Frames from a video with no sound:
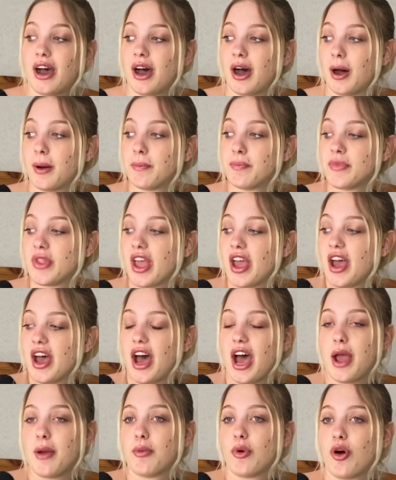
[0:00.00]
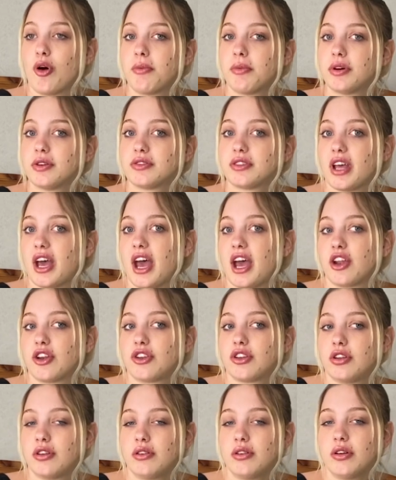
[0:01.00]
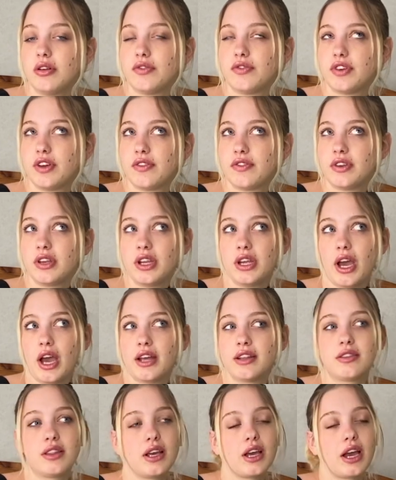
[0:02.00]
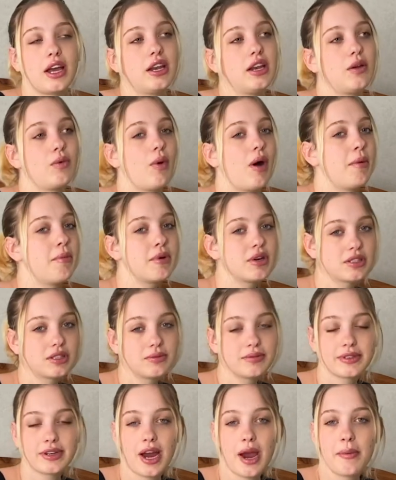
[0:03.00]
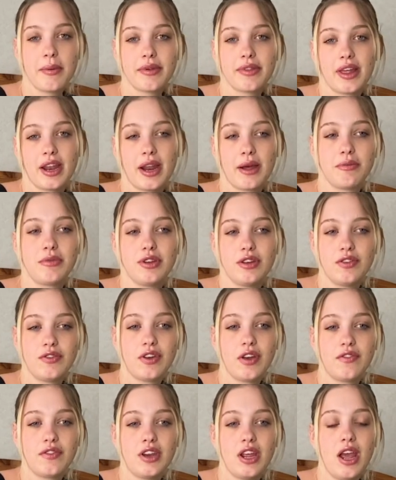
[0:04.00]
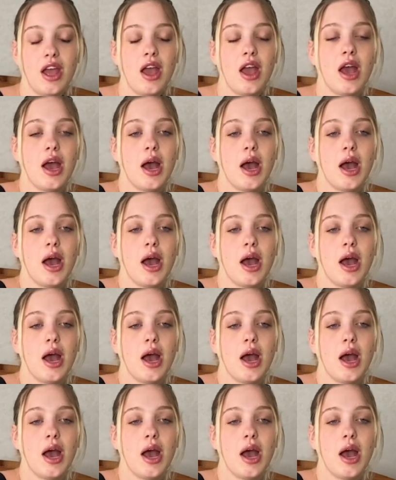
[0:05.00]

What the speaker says: I'm almost at 250. I think I need one more subscriber, then I'm 250.